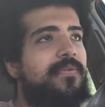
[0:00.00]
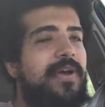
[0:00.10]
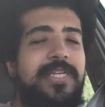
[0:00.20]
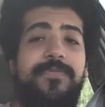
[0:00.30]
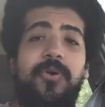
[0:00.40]

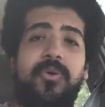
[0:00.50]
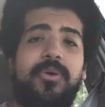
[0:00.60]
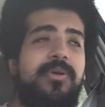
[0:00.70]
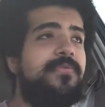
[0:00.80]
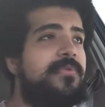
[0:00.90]
Fast
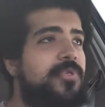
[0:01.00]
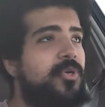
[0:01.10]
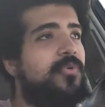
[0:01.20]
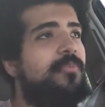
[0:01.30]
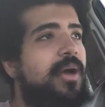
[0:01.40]
forward
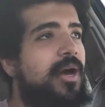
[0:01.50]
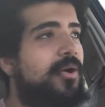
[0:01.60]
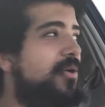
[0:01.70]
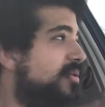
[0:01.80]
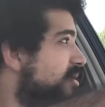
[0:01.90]
to
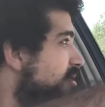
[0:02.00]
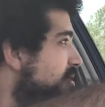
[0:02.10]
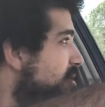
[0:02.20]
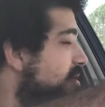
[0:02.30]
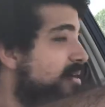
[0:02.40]
about
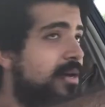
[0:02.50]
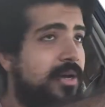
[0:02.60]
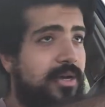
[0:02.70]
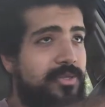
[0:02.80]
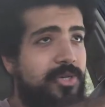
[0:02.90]

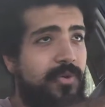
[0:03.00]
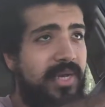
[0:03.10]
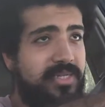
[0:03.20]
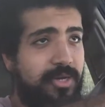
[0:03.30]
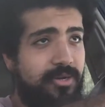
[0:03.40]
uh, two
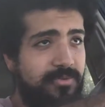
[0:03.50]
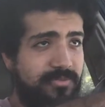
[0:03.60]
weeks ago,